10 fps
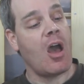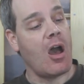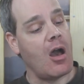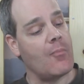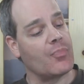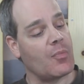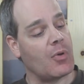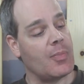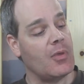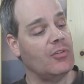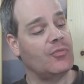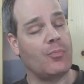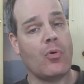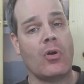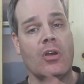Um, but this
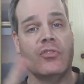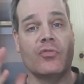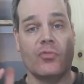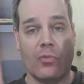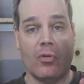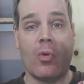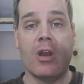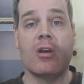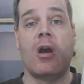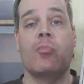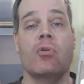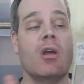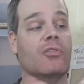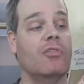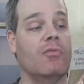book is quite
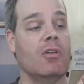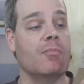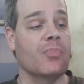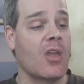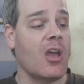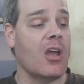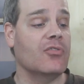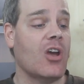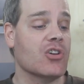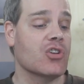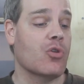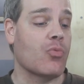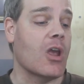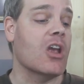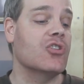comprehensive, and it's actually
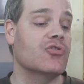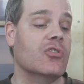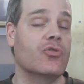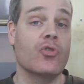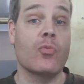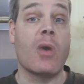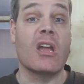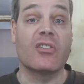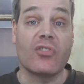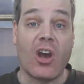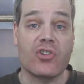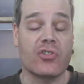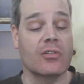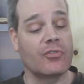arranged in two main sections.